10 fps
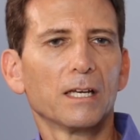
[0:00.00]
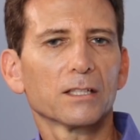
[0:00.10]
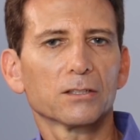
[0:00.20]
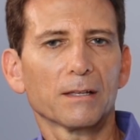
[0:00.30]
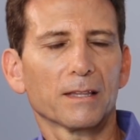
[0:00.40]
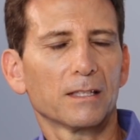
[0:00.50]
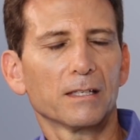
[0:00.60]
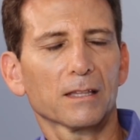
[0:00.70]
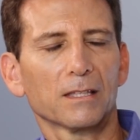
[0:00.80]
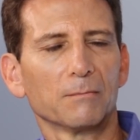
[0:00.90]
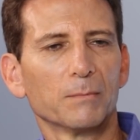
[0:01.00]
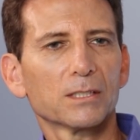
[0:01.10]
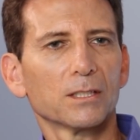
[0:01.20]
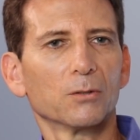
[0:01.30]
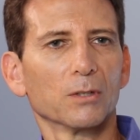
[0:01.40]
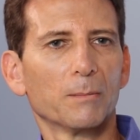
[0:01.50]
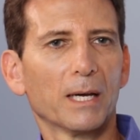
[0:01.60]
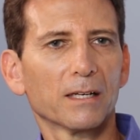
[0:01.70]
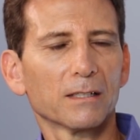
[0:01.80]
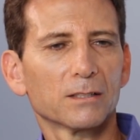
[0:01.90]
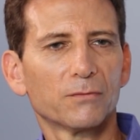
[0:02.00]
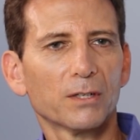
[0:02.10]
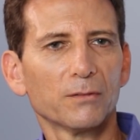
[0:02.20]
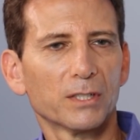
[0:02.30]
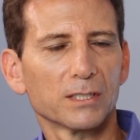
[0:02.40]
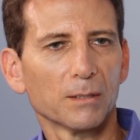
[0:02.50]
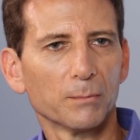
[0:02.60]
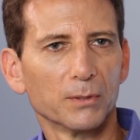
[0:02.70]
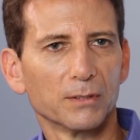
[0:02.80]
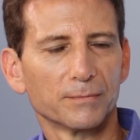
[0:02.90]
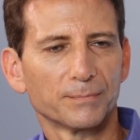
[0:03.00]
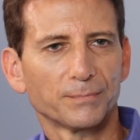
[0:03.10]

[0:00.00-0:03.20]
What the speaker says: It's nothing mystical about it. It's very, very simple.